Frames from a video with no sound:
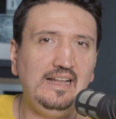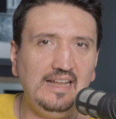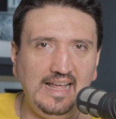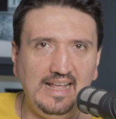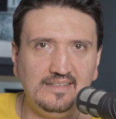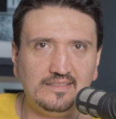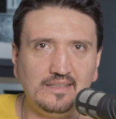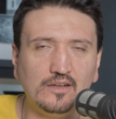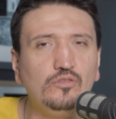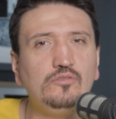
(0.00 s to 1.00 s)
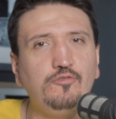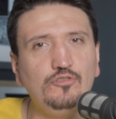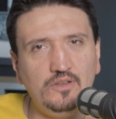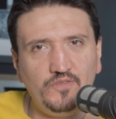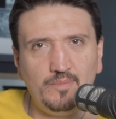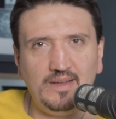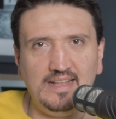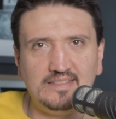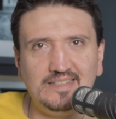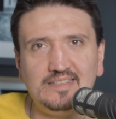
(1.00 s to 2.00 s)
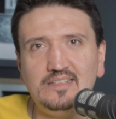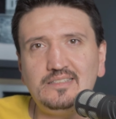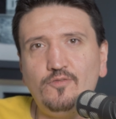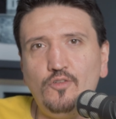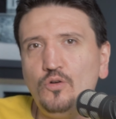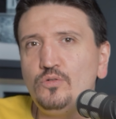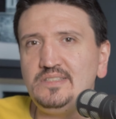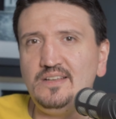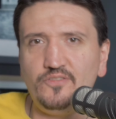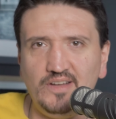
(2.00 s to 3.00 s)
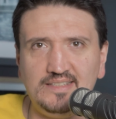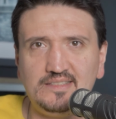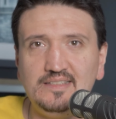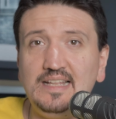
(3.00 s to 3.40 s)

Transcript: lens, a good Fujifilm lens that it's focusing fast,